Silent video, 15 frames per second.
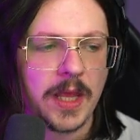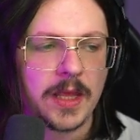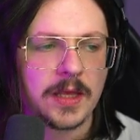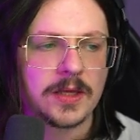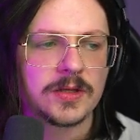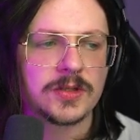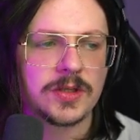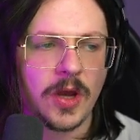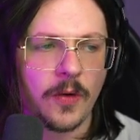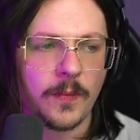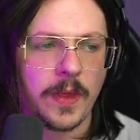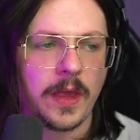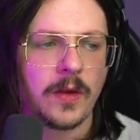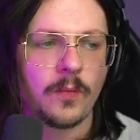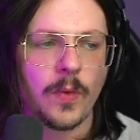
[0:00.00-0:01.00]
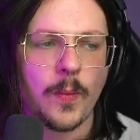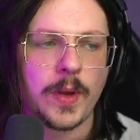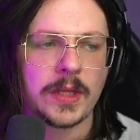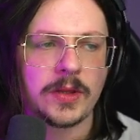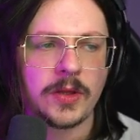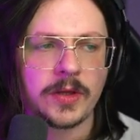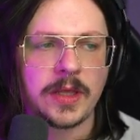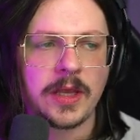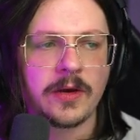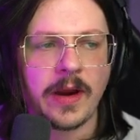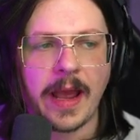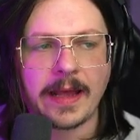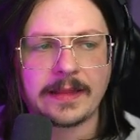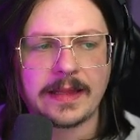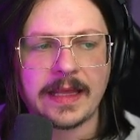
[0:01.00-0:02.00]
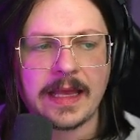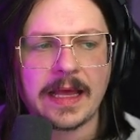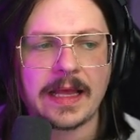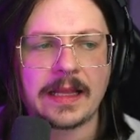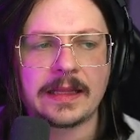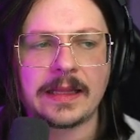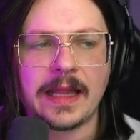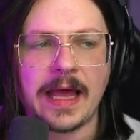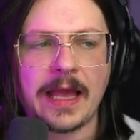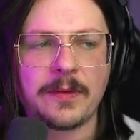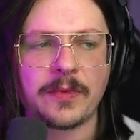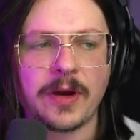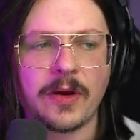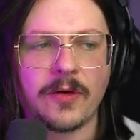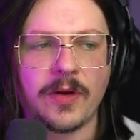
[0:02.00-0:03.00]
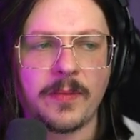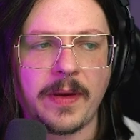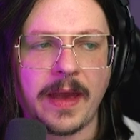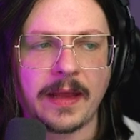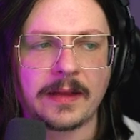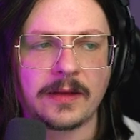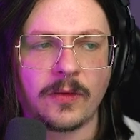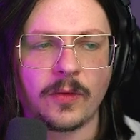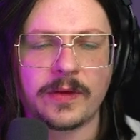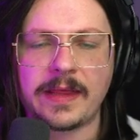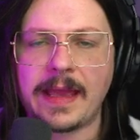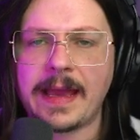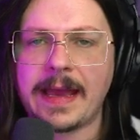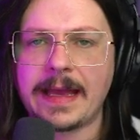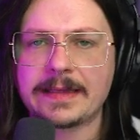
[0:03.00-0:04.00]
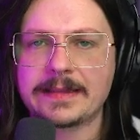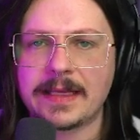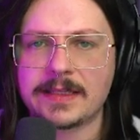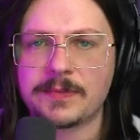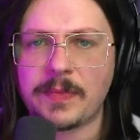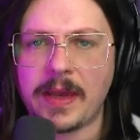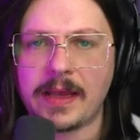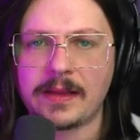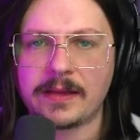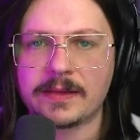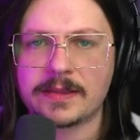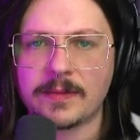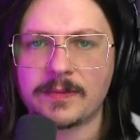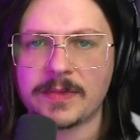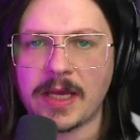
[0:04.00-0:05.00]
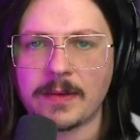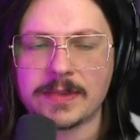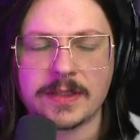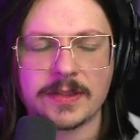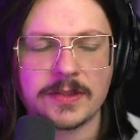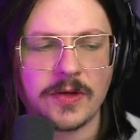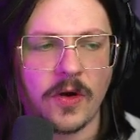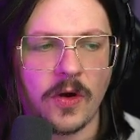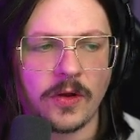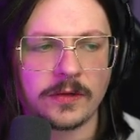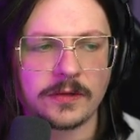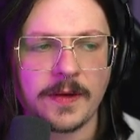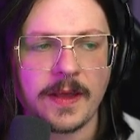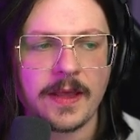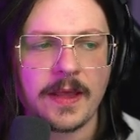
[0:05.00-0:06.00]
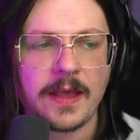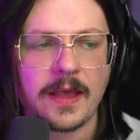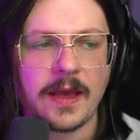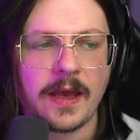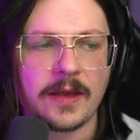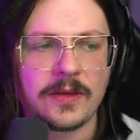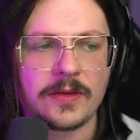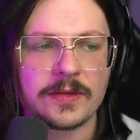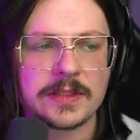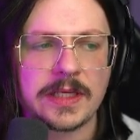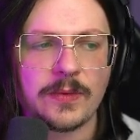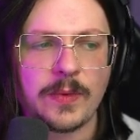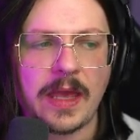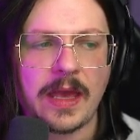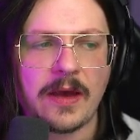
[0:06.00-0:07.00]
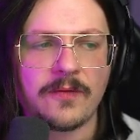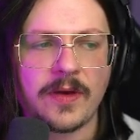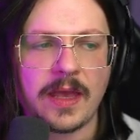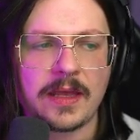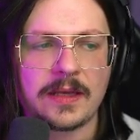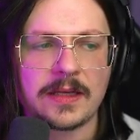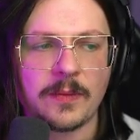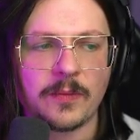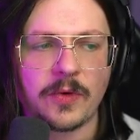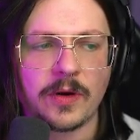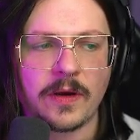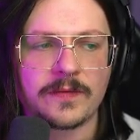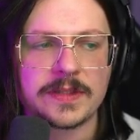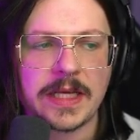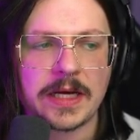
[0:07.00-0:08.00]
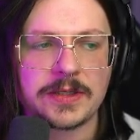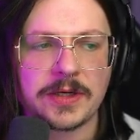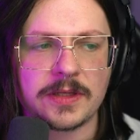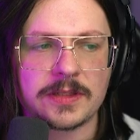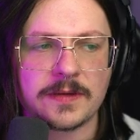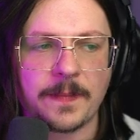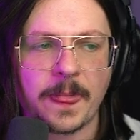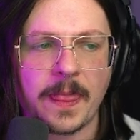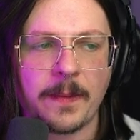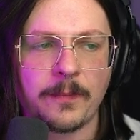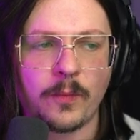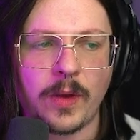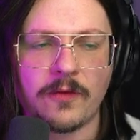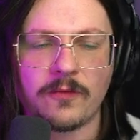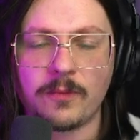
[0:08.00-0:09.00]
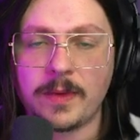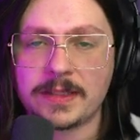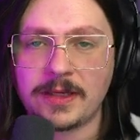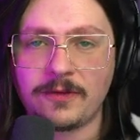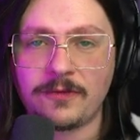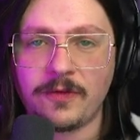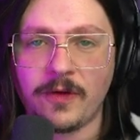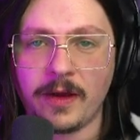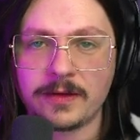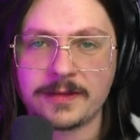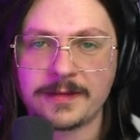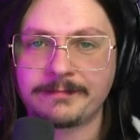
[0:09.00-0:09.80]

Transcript: So when we look here at the library panel, or the assets panel as sometimes it's called, you'll see we have a number of sections. We have missing fonts.